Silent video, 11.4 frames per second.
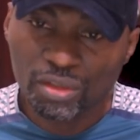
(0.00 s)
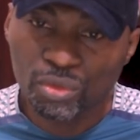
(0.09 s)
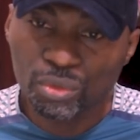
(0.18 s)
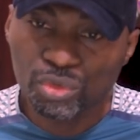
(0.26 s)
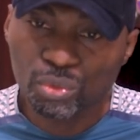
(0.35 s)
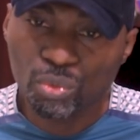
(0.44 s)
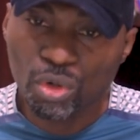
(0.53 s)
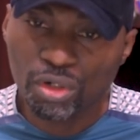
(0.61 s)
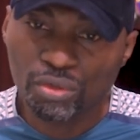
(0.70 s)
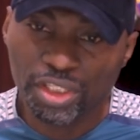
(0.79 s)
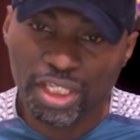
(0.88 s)
go to
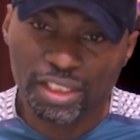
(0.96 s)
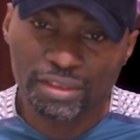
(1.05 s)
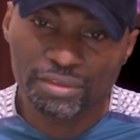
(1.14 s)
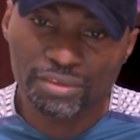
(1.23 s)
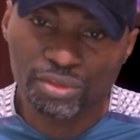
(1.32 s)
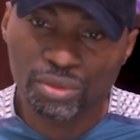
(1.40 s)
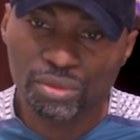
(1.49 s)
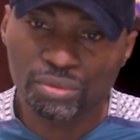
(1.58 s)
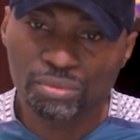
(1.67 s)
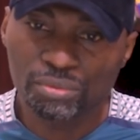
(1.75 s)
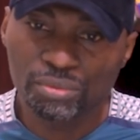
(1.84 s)
work. Okay,
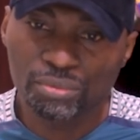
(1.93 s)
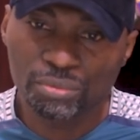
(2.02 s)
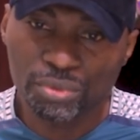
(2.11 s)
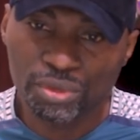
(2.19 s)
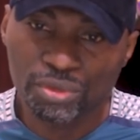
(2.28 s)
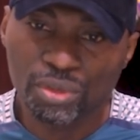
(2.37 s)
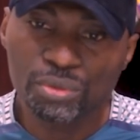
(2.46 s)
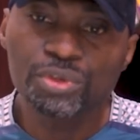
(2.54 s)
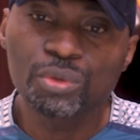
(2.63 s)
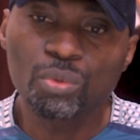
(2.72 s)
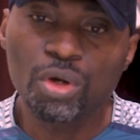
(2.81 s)
so we
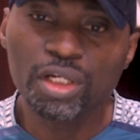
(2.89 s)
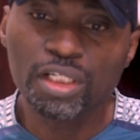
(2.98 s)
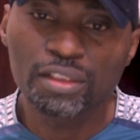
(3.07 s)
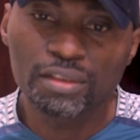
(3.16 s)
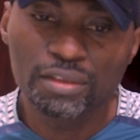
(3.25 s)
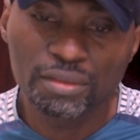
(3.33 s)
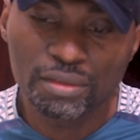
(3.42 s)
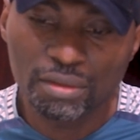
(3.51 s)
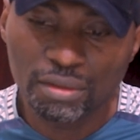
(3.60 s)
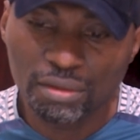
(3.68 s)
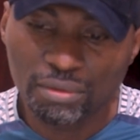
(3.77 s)
toggle to work.
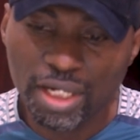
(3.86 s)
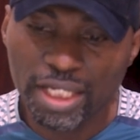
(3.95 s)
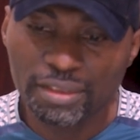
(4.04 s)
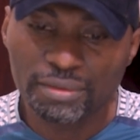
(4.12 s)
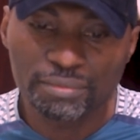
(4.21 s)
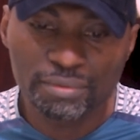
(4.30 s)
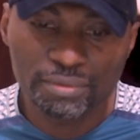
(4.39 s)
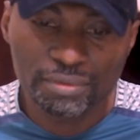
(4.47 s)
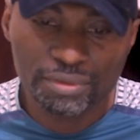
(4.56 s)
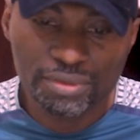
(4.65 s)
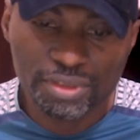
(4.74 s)
All right.
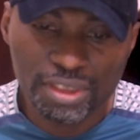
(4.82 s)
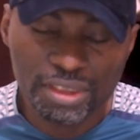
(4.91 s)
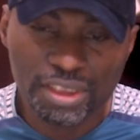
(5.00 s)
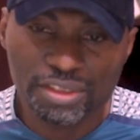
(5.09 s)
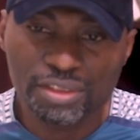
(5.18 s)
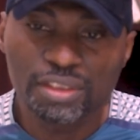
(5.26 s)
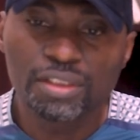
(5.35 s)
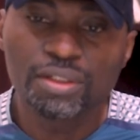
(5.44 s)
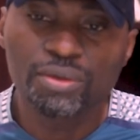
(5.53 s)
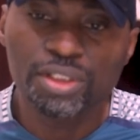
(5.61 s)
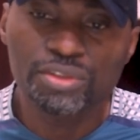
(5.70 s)
You seeing this?
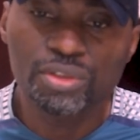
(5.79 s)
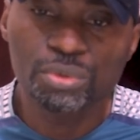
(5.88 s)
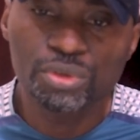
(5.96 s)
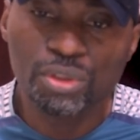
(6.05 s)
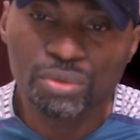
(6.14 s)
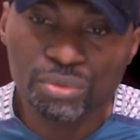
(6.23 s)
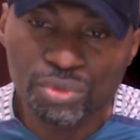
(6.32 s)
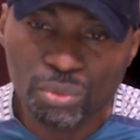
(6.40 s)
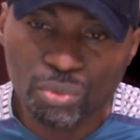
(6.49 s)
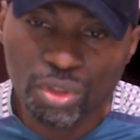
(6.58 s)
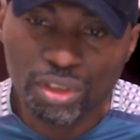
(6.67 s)
Okay, so we toggle to
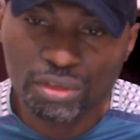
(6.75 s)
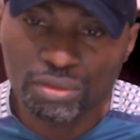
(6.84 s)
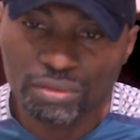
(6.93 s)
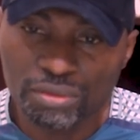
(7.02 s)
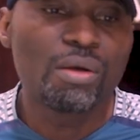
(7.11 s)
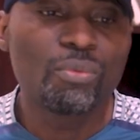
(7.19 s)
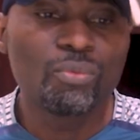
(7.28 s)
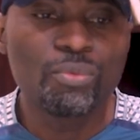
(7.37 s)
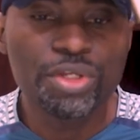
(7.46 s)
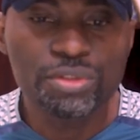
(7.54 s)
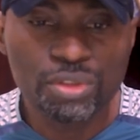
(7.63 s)
work.
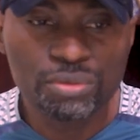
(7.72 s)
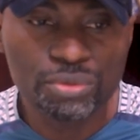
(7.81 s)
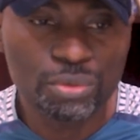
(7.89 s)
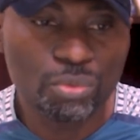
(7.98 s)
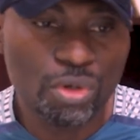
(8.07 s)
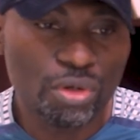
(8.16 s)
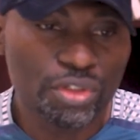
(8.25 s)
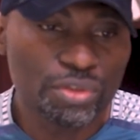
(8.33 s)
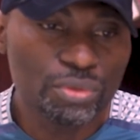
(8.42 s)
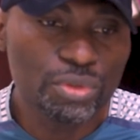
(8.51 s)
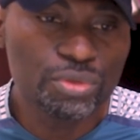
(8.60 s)
When you toggle to work,
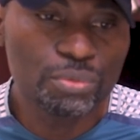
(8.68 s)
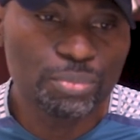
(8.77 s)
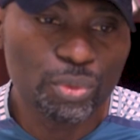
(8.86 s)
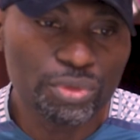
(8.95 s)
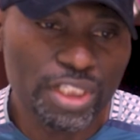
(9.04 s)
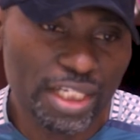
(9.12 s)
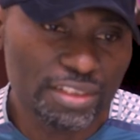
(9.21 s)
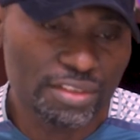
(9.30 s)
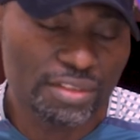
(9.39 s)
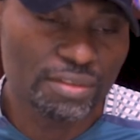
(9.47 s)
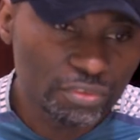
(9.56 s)
you go to
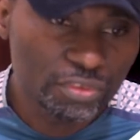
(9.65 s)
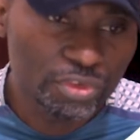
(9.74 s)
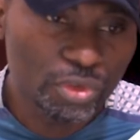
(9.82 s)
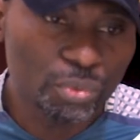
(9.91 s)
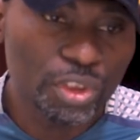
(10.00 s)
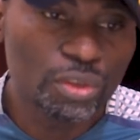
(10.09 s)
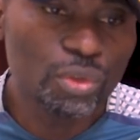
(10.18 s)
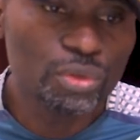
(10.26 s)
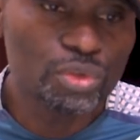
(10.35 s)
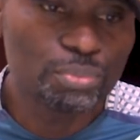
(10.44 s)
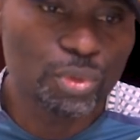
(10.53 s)
projects. So we
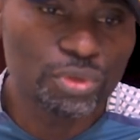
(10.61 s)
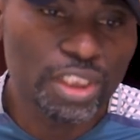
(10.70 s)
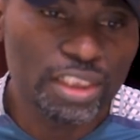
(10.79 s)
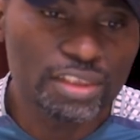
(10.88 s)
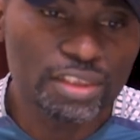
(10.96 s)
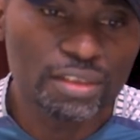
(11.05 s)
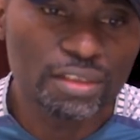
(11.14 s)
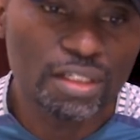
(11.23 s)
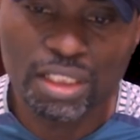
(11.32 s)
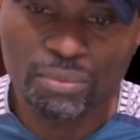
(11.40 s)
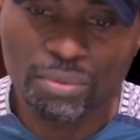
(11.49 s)
go to projects,
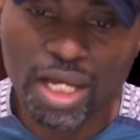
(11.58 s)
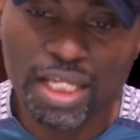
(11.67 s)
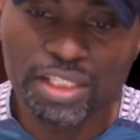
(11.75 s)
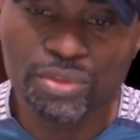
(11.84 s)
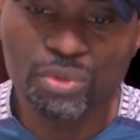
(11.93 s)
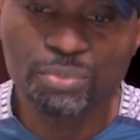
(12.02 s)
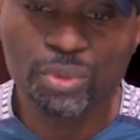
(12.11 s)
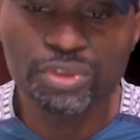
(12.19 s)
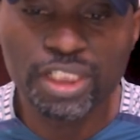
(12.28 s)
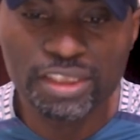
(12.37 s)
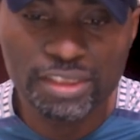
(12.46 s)
we add a new
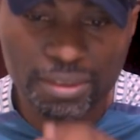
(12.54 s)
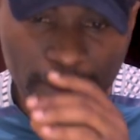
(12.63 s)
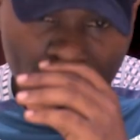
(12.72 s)
project,